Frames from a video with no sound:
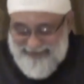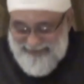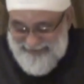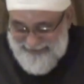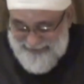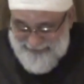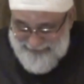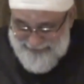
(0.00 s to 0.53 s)

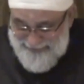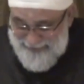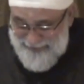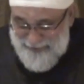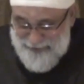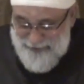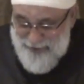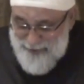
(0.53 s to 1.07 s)
So this
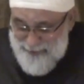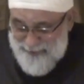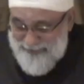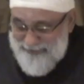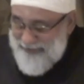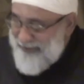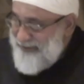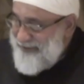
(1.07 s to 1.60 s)
astronomer
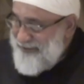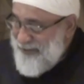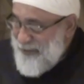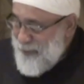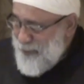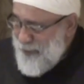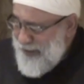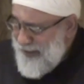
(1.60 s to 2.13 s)
says,
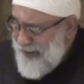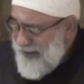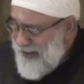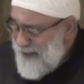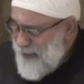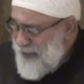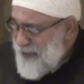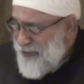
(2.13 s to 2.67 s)
we're